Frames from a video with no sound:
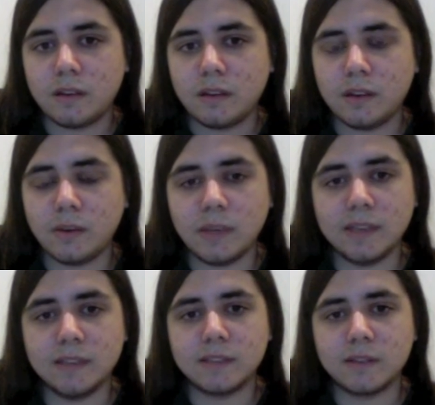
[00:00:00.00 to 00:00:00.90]

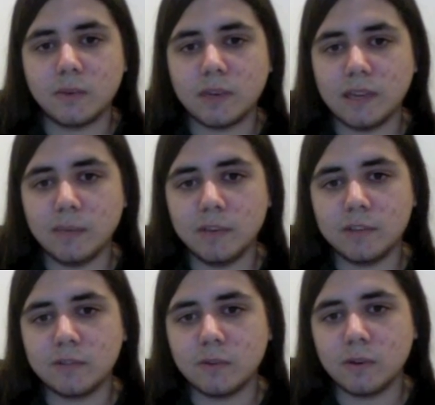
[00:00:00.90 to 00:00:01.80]
Anyways, I want to keep
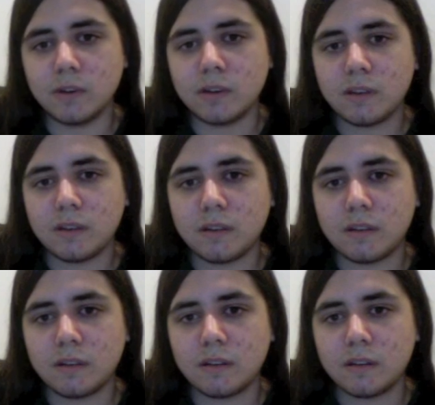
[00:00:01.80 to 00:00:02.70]
this short.
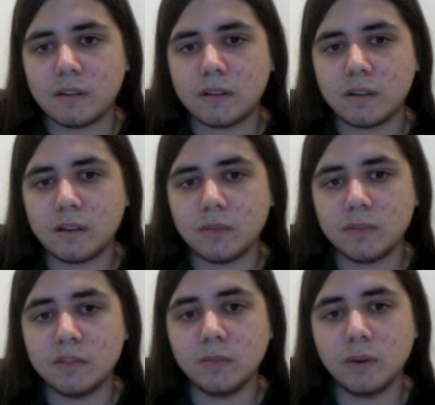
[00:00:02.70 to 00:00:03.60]
I
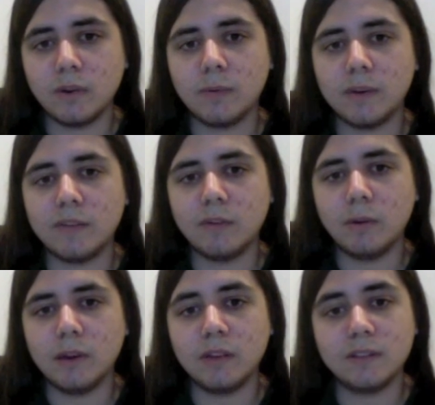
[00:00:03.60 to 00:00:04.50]
was just wondering what
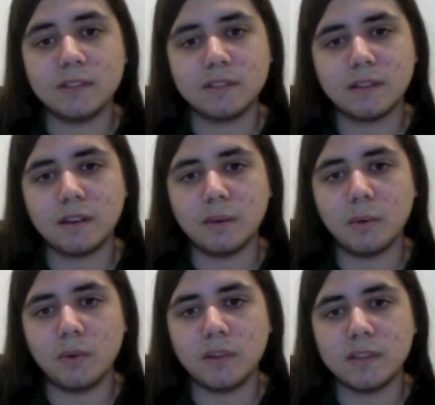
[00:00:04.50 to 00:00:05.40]
everyone else thought
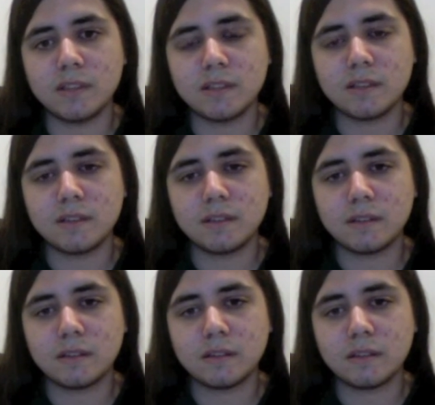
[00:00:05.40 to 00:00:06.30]
about this.
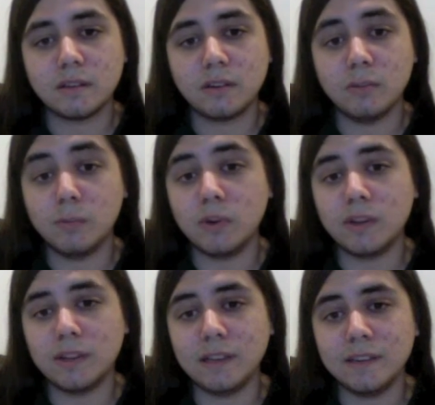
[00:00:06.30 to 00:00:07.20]
Are you a book
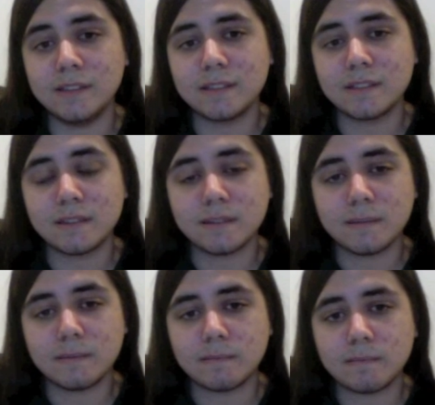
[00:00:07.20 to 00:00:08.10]
elitist?
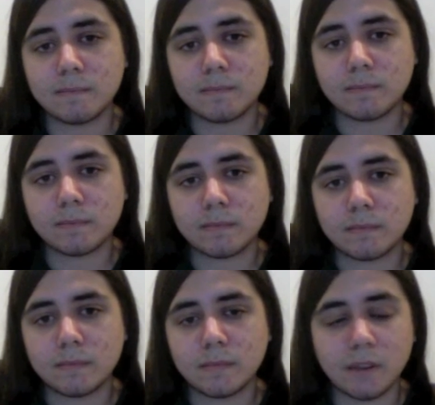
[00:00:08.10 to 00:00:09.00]

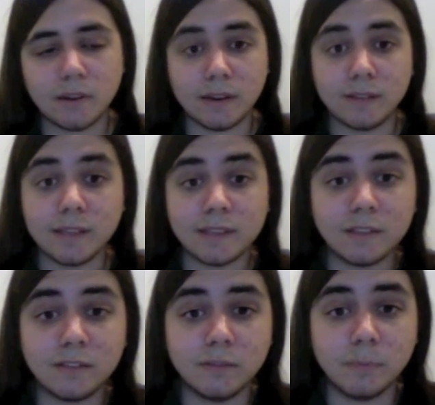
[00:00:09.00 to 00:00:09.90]
Alright, that's
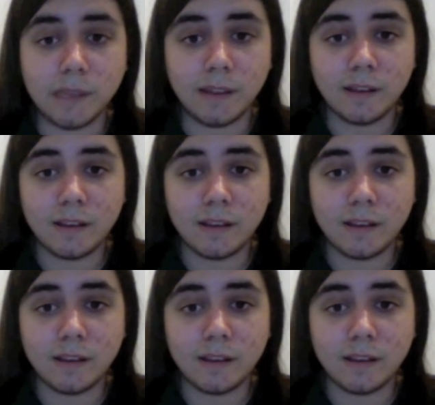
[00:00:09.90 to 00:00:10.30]
all from me.